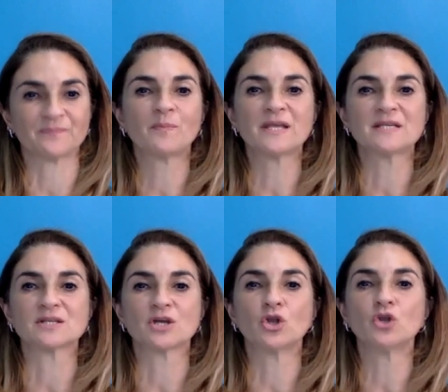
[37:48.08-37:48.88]
Please
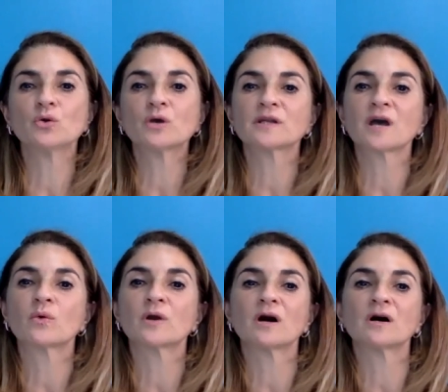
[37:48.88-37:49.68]
look at
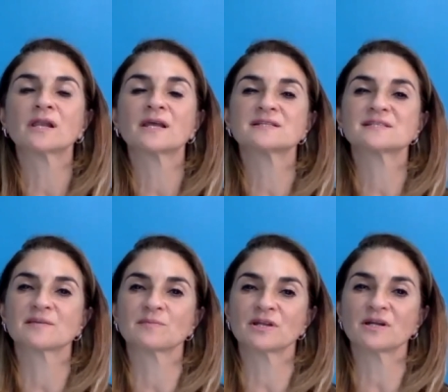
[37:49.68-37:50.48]
our online
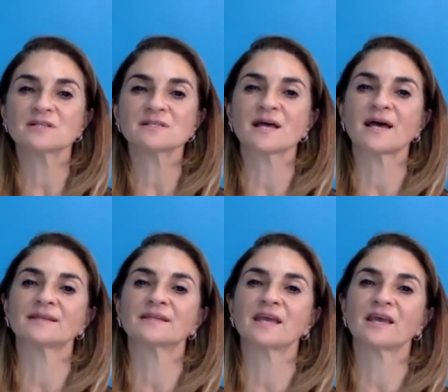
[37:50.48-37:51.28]
seminars at
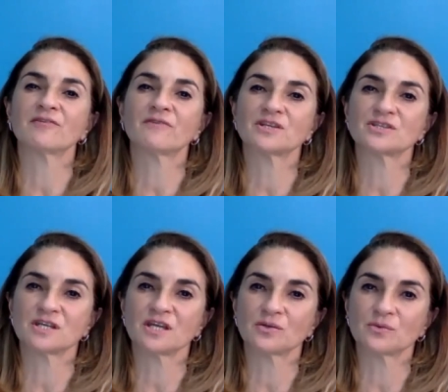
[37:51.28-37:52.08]
the
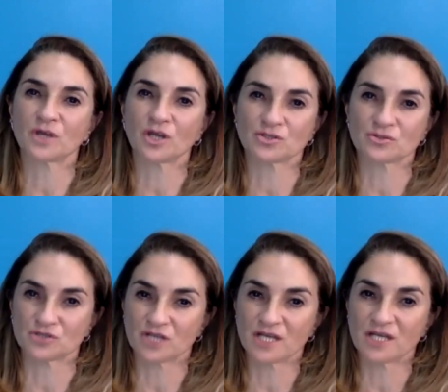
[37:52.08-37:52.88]
FIG Education
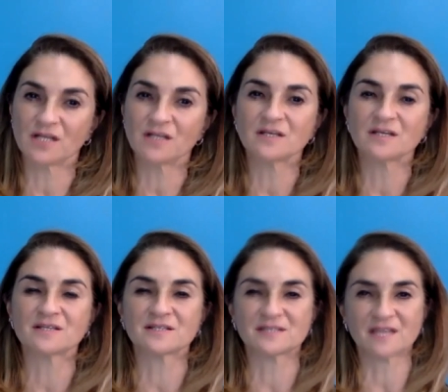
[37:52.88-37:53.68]
channel.
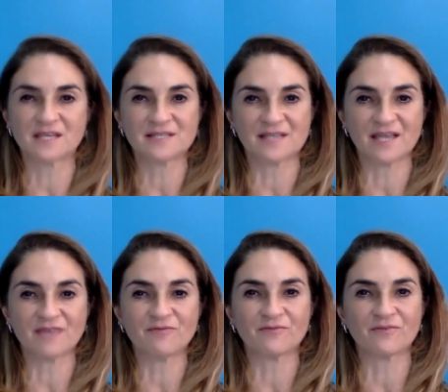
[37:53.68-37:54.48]
Stay
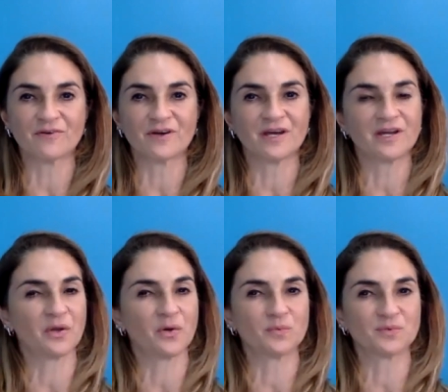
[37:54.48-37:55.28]
safe, and I
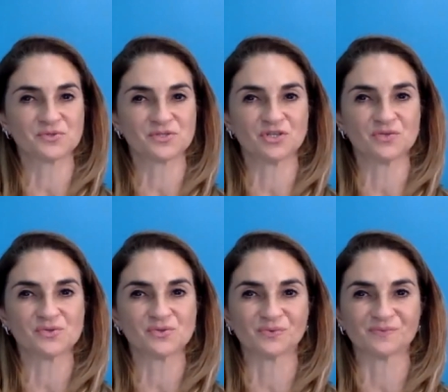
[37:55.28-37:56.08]
hope to see you
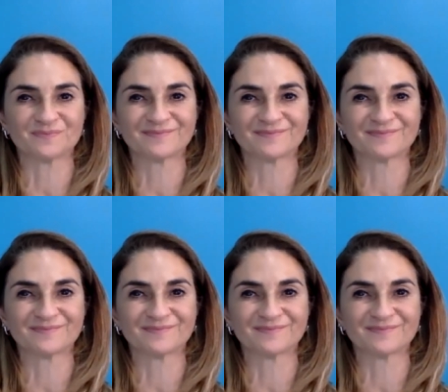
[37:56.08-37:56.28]
soon.